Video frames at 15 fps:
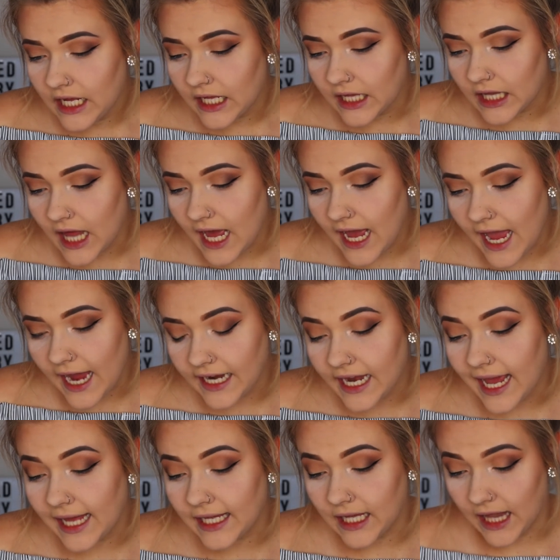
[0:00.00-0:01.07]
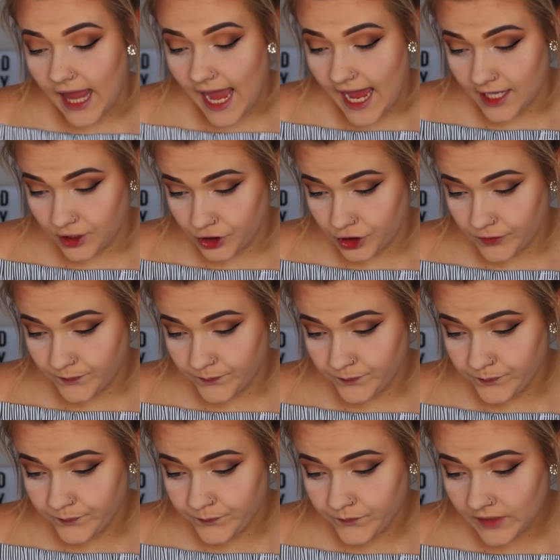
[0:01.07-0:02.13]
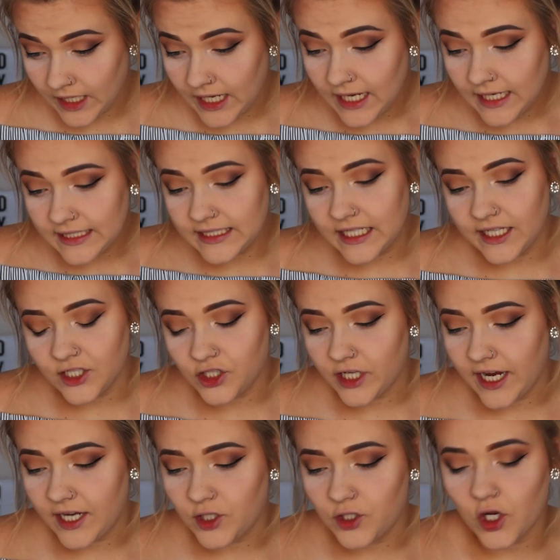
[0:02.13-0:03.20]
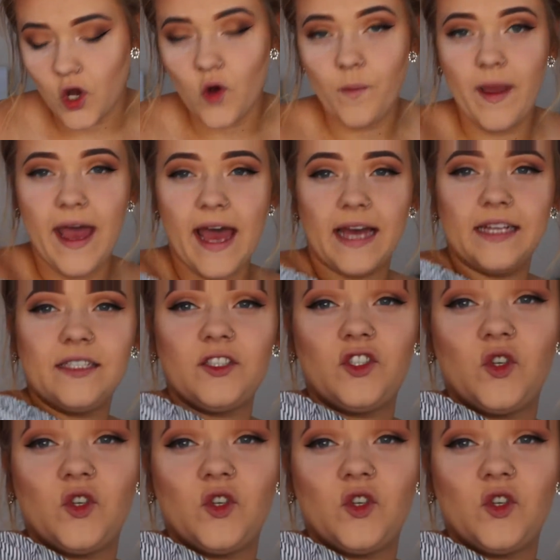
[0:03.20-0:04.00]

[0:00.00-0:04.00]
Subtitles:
Line, and Lash. It's in the shade Topaz